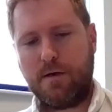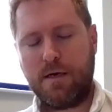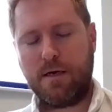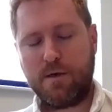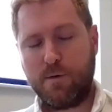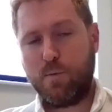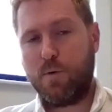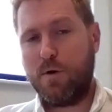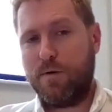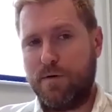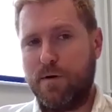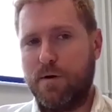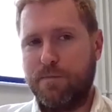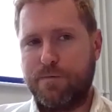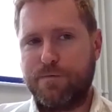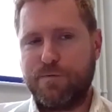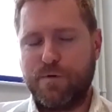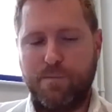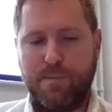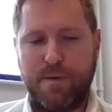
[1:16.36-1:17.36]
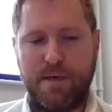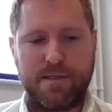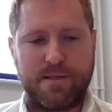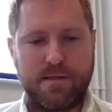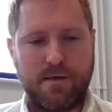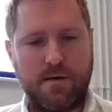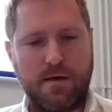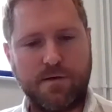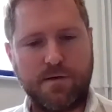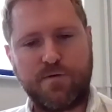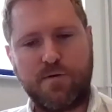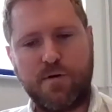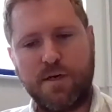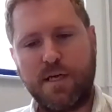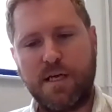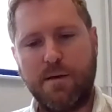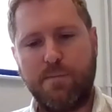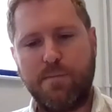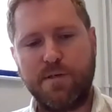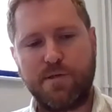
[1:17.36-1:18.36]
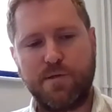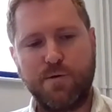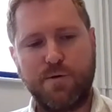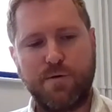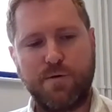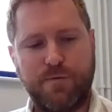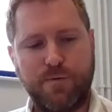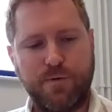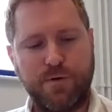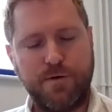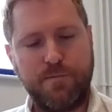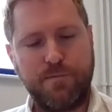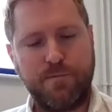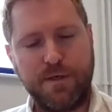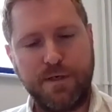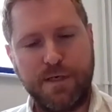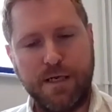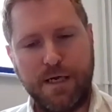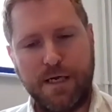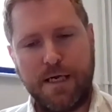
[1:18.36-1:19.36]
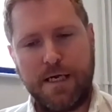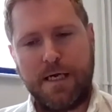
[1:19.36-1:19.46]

I could waffle on for a bit, so I'll try and keep it short for you, but